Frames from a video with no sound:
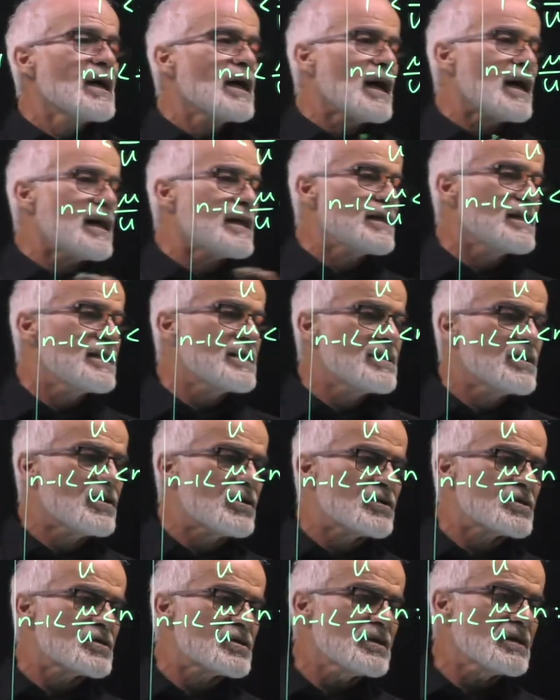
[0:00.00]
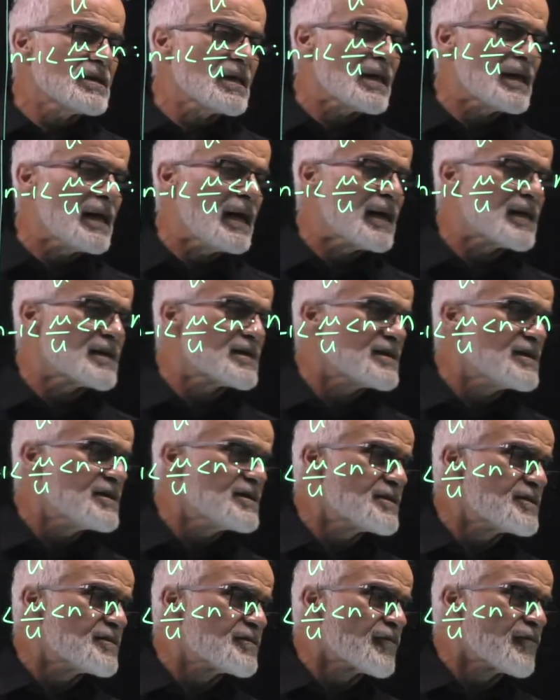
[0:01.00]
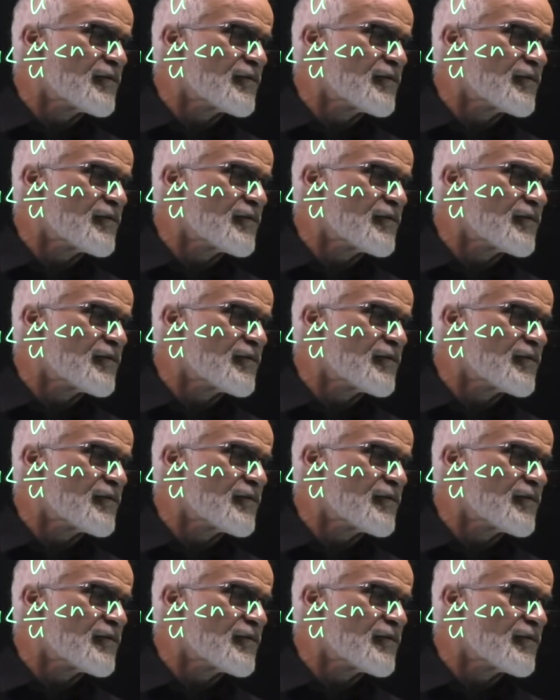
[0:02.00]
I need the horizontal axis.